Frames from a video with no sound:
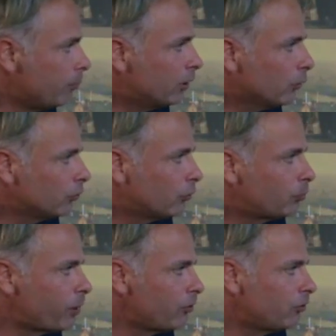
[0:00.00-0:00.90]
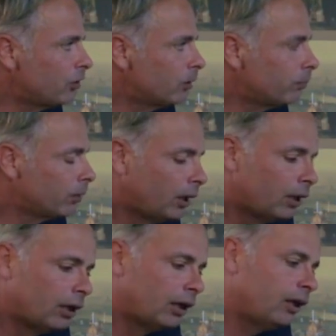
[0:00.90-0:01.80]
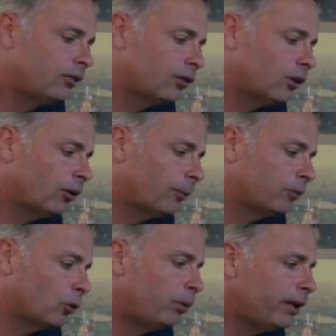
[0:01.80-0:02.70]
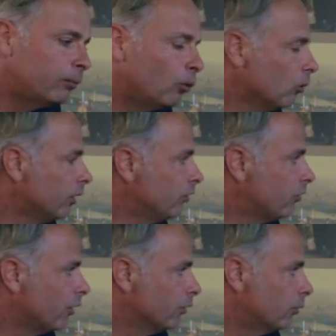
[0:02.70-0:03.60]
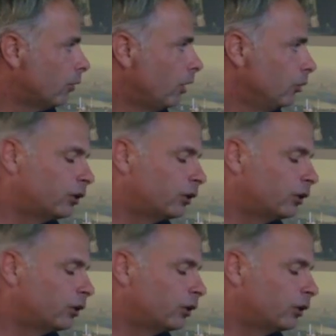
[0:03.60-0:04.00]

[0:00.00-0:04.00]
because the spaceship is a playable interior.